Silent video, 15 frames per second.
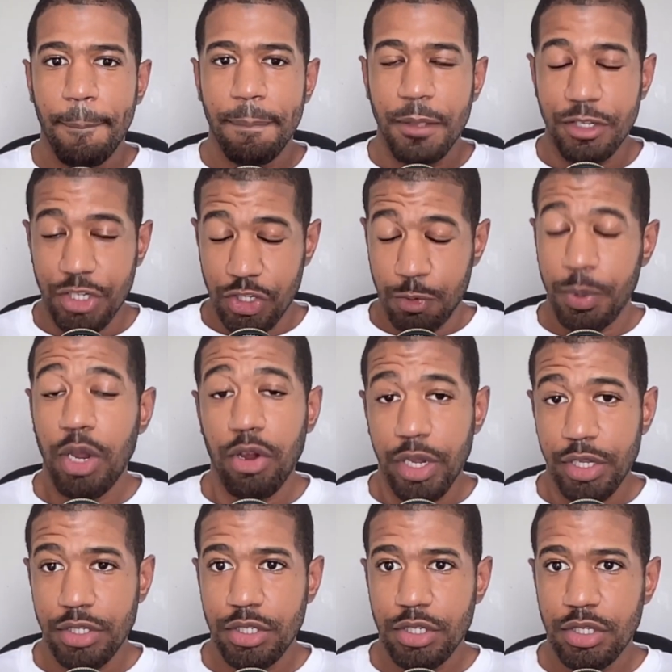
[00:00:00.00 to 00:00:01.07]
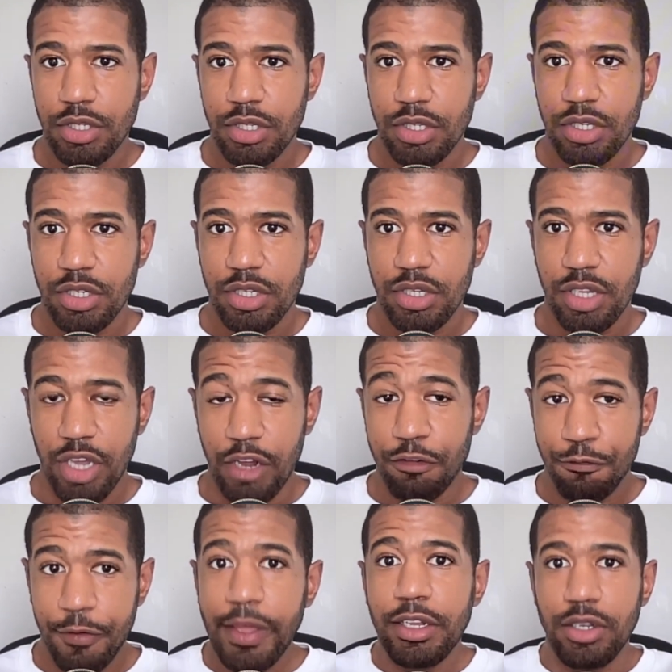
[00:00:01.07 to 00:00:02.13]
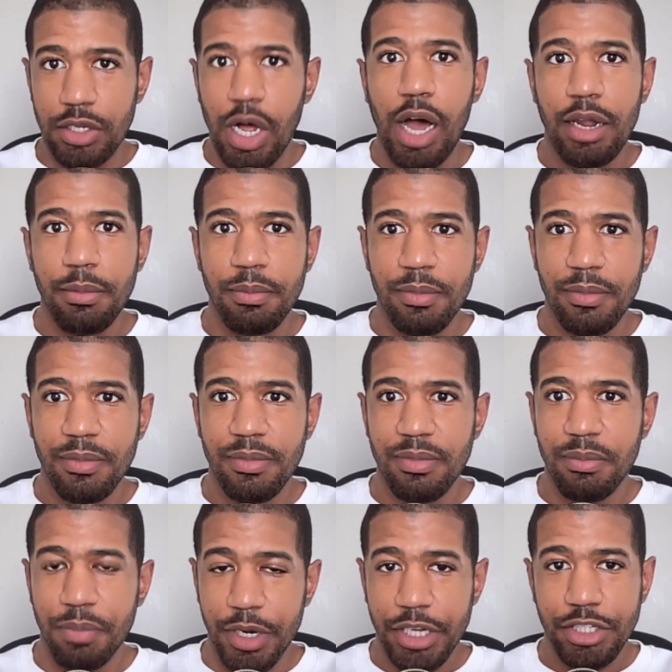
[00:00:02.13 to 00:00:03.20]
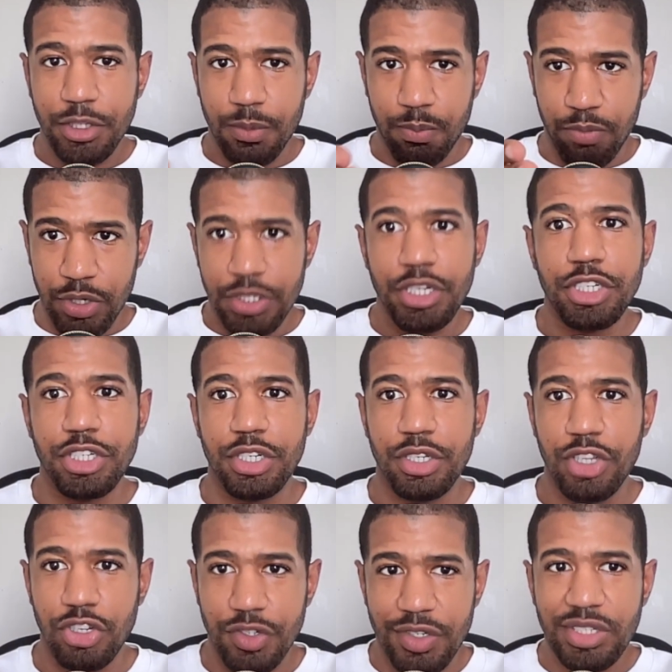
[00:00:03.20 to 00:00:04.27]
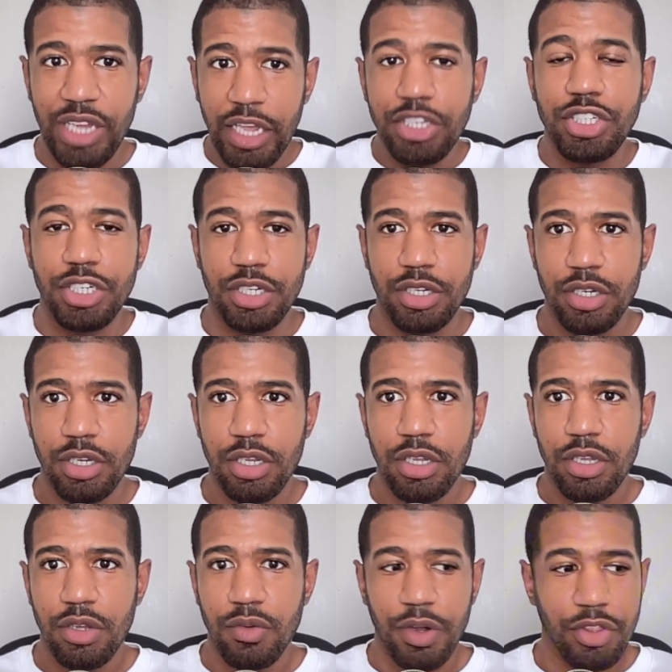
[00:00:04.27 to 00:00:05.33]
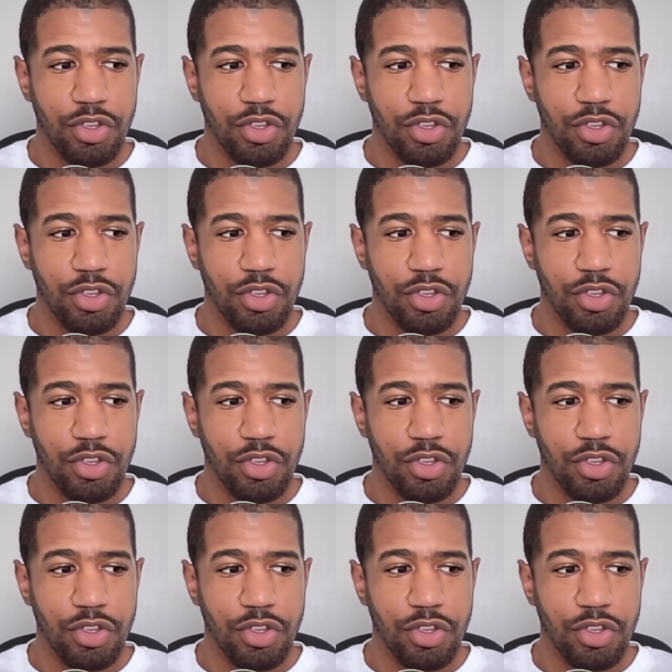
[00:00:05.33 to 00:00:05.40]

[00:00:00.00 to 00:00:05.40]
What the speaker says: It's experience. You got to fail a lot, but it's precision. There's intention, right?